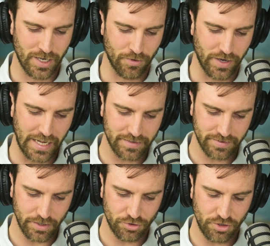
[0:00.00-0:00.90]
Wow.
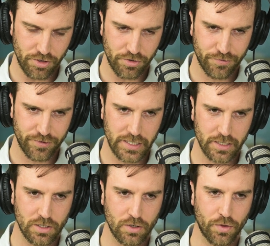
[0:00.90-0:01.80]
And so, do you
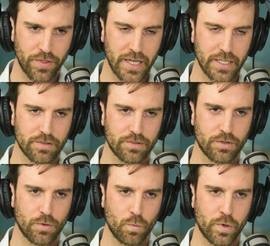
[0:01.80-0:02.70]
feel
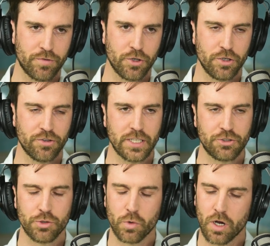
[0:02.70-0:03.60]
that with you
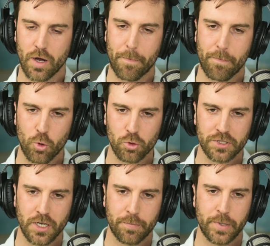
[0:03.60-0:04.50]
said you were
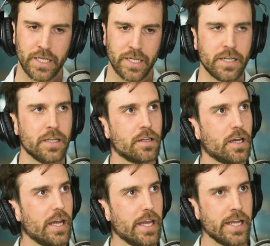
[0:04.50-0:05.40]
brought up
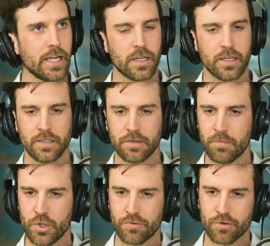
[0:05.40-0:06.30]
in
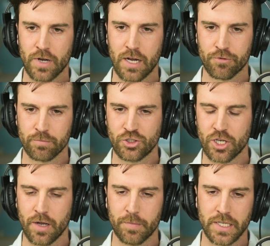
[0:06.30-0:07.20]
England, moved around from
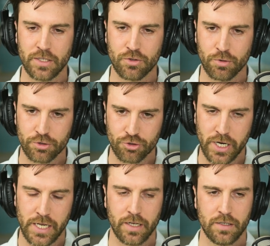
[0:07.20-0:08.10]
Germany to
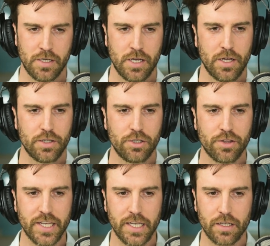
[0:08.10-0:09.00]
Australia.
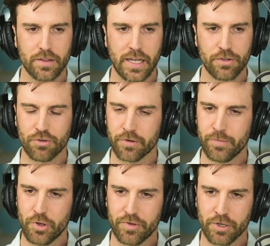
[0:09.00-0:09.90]
Do you think that sort
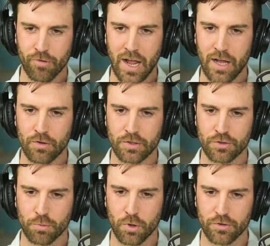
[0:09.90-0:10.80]
of moving around
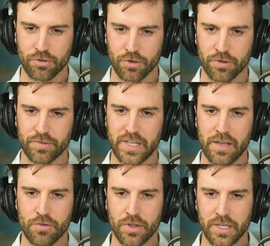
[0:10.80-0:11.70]
is what sort of
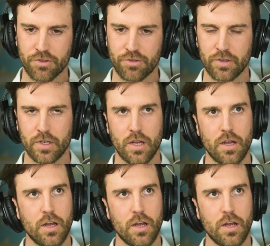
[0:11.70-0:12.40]
gave you this